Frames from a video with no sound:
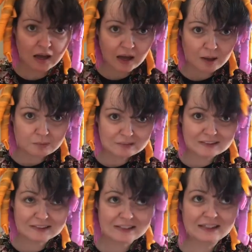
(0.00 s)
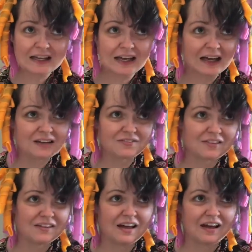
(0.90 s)
I'm looking kind of
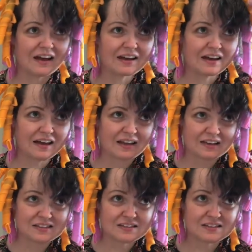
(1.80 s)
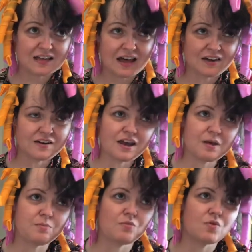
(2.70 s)
like a Saturday
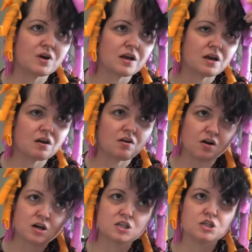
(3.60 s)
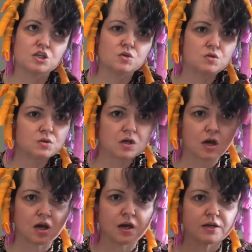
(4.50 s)
morning cartoon
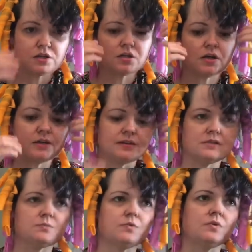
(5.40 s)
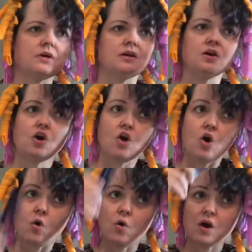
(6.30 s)
character at this point,
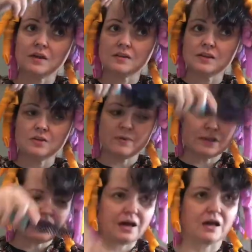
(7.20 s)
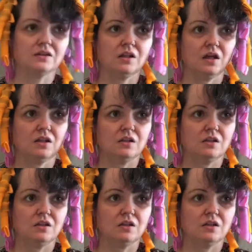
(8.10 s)
or a little bit like a Lala